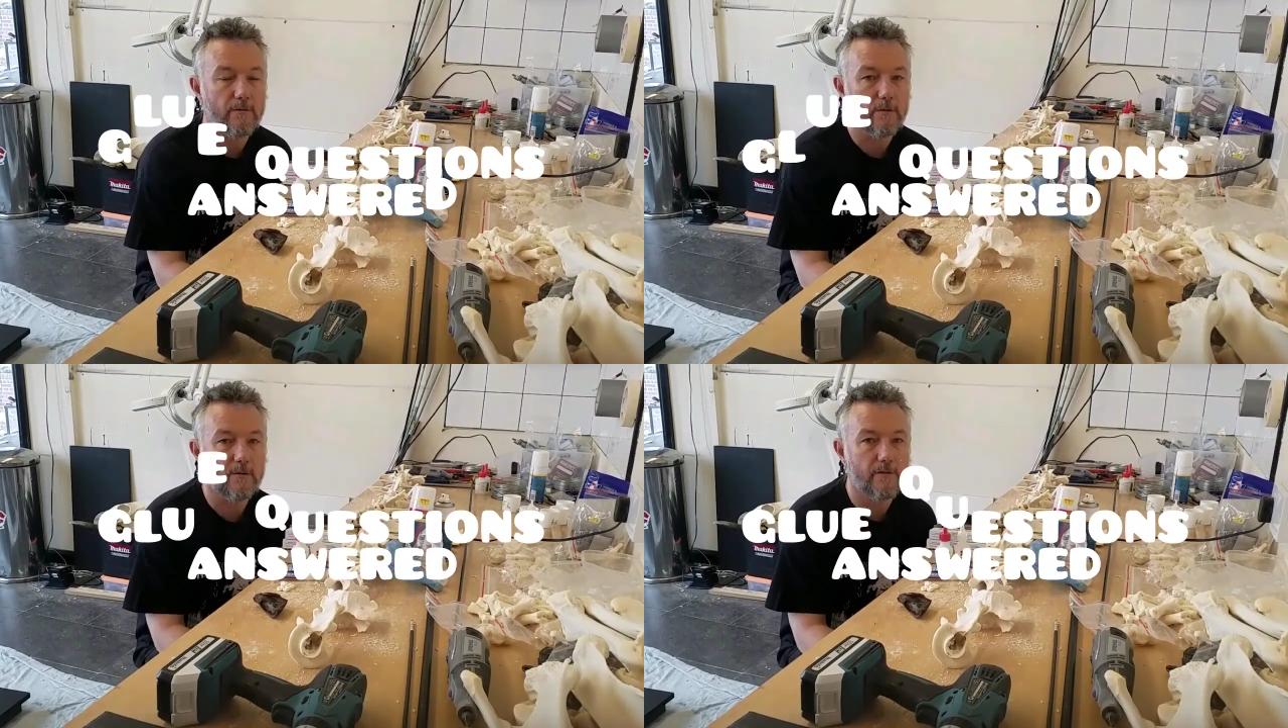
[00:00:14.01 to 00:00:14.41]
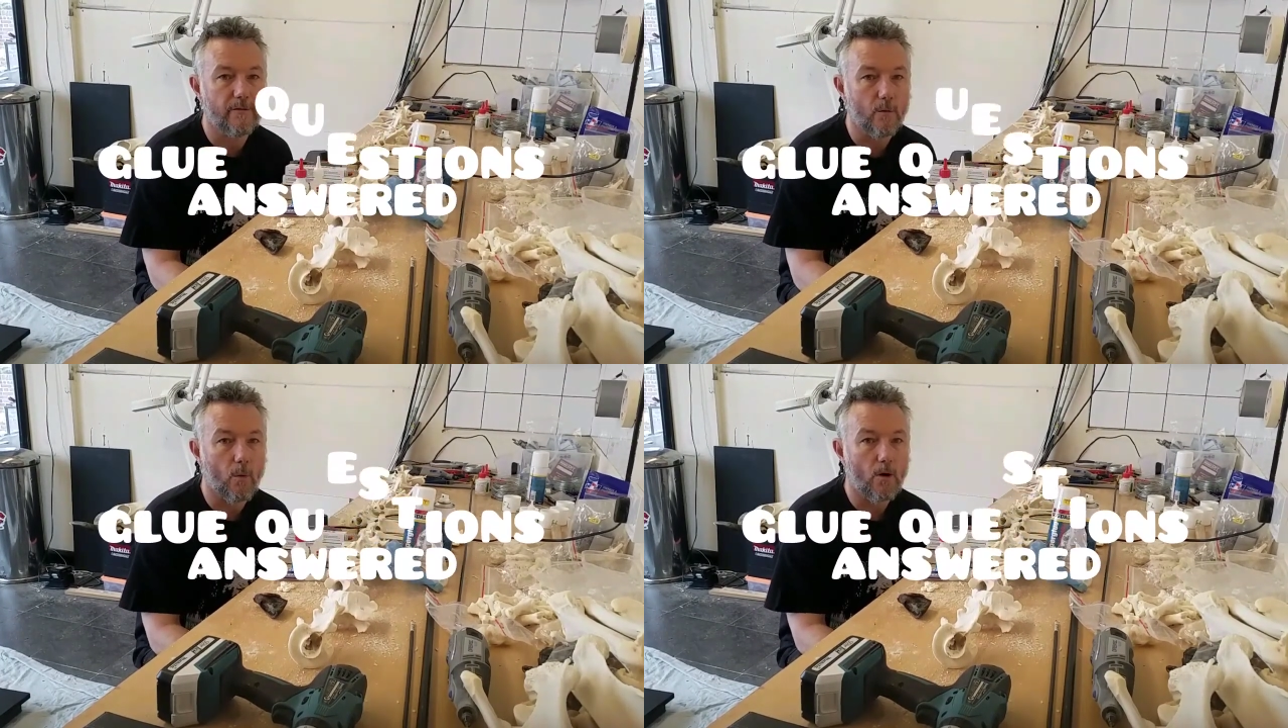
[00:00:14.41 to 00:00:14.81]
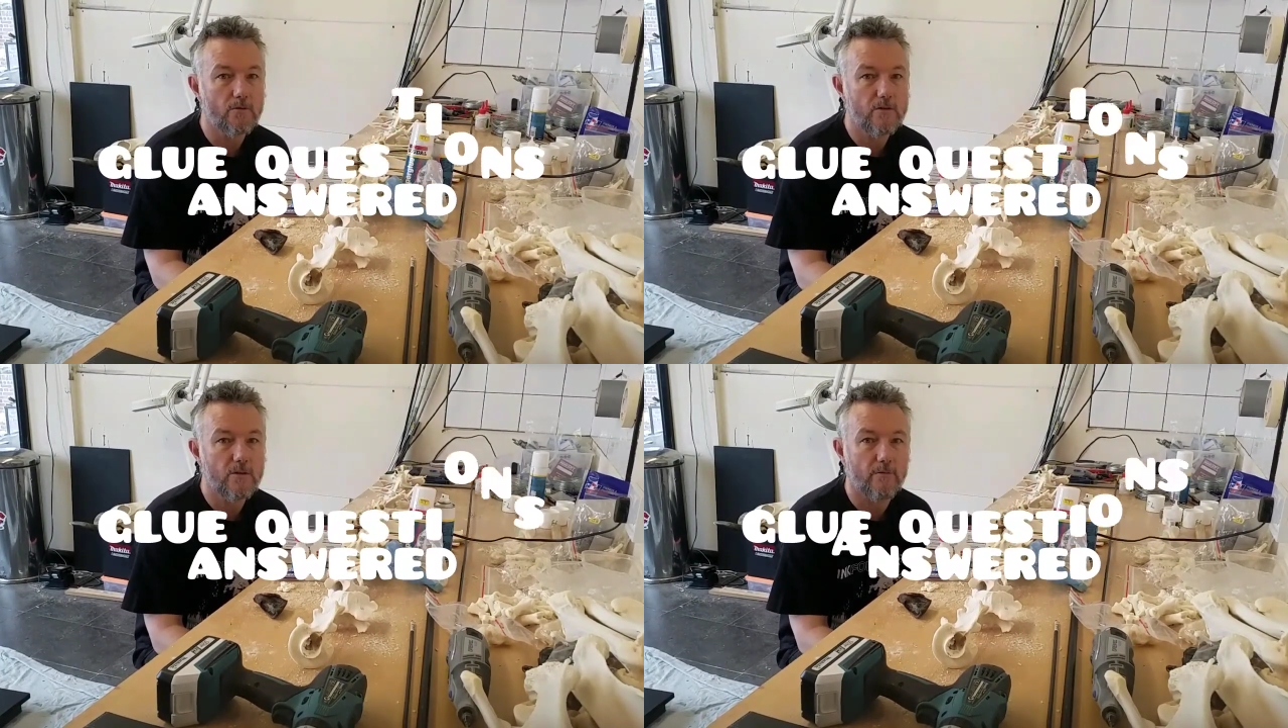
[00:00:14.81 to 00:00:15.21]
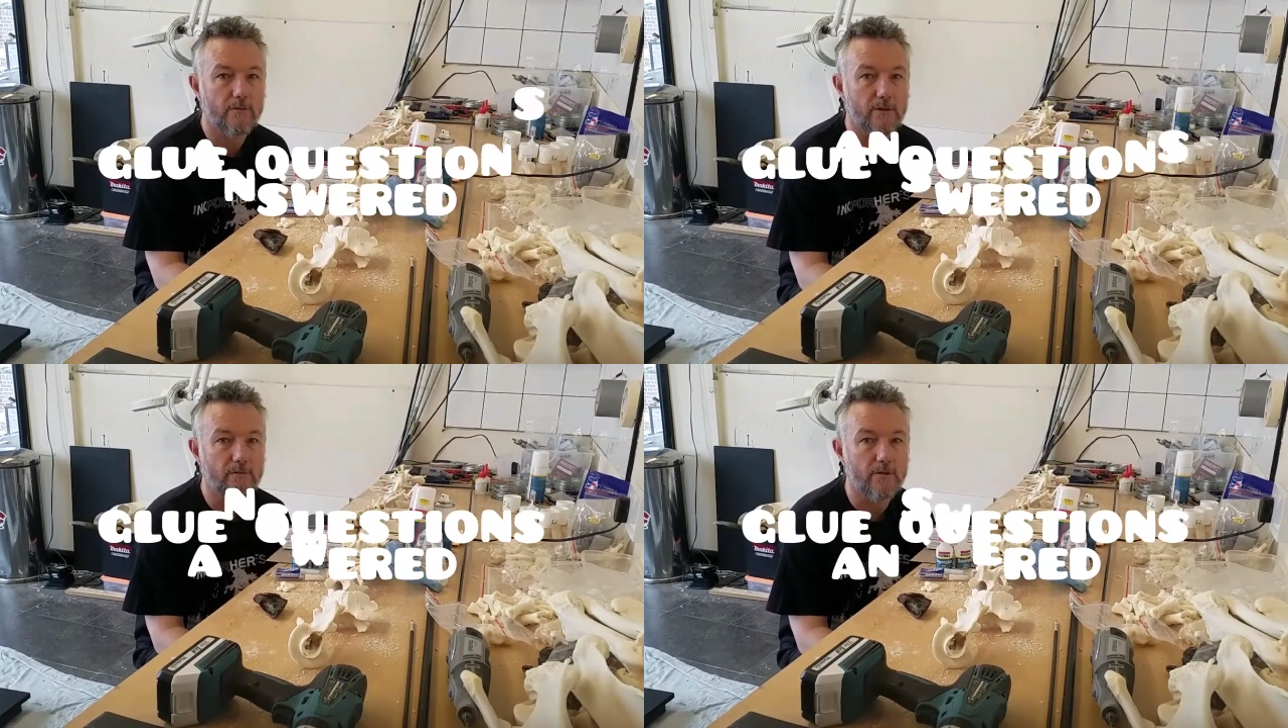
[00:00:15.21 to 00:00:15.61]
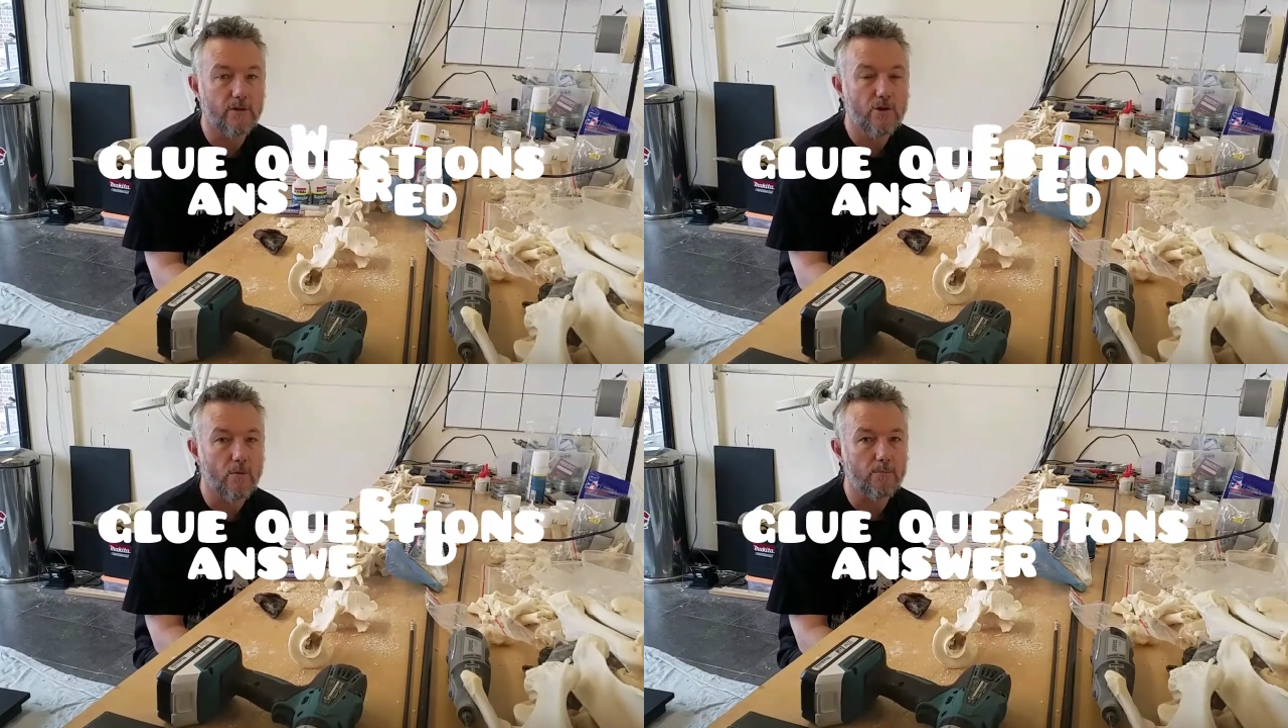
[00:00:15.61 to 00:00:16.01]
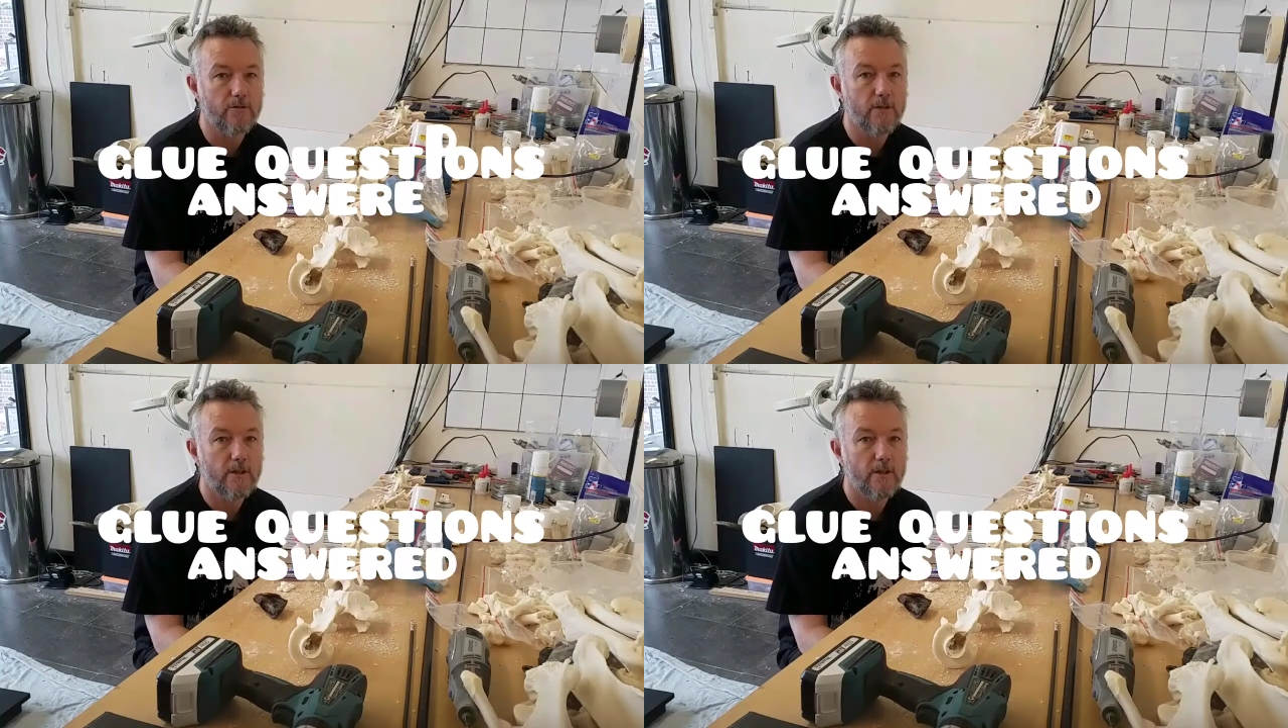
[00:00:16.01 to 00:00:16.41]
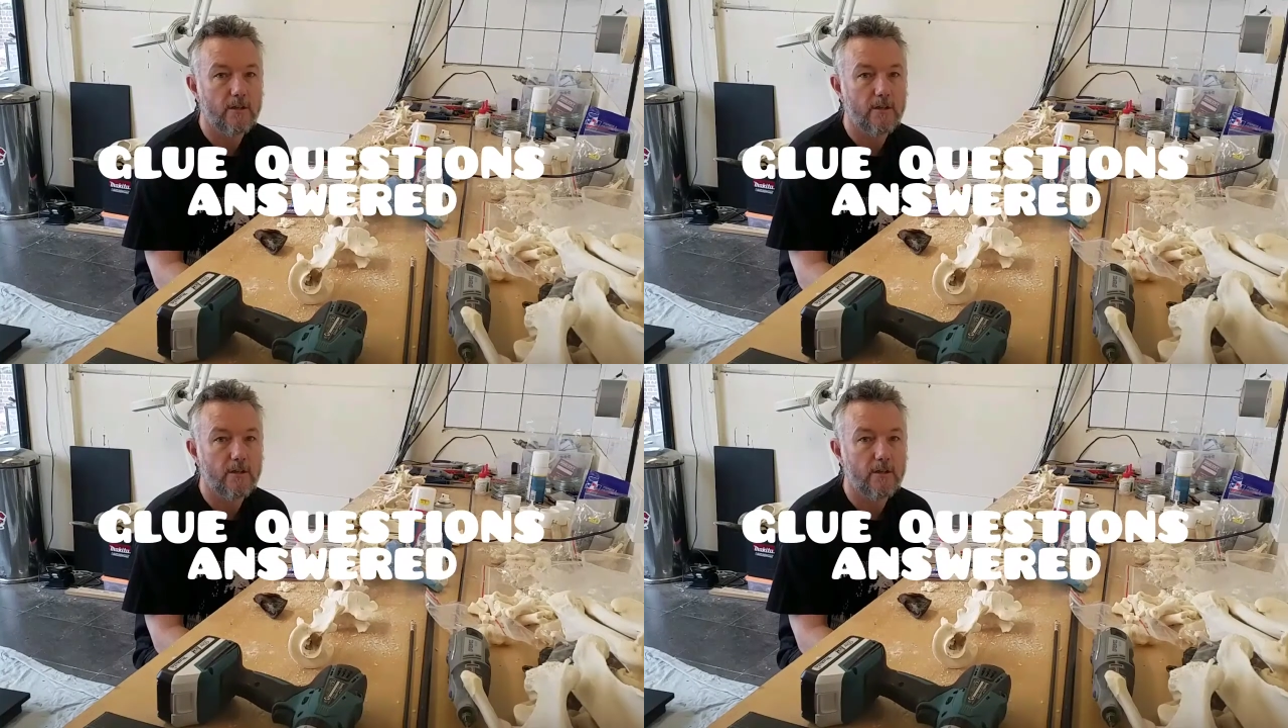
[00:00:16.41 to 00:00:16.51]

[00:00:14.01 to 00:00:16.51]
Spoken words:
a few different ones for different jobs.